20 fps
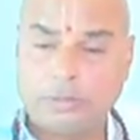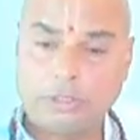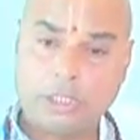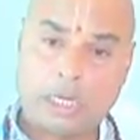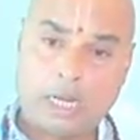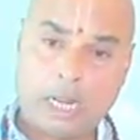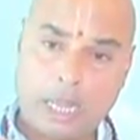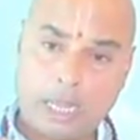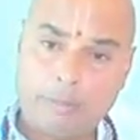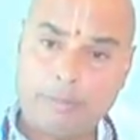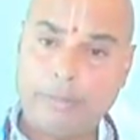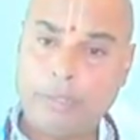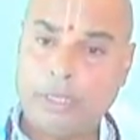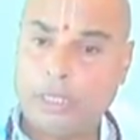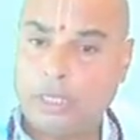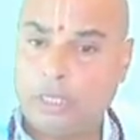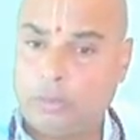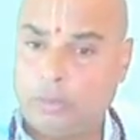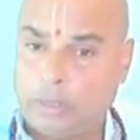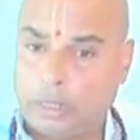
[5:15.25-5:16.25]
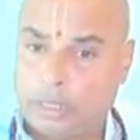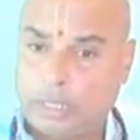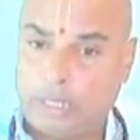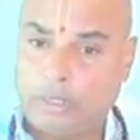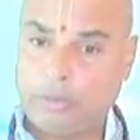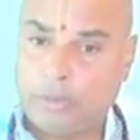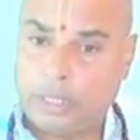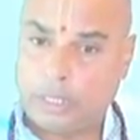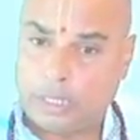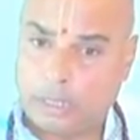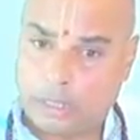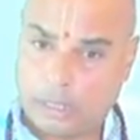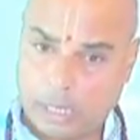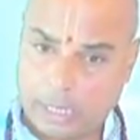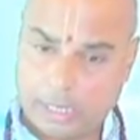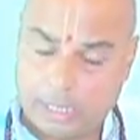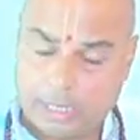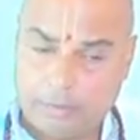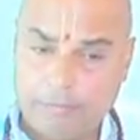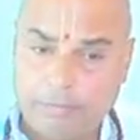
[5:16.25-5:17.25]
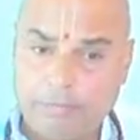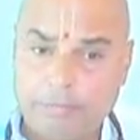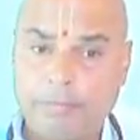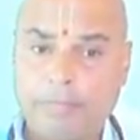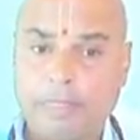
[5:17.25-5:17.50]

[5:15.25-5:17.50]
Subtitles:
which are happening in your day-to-day life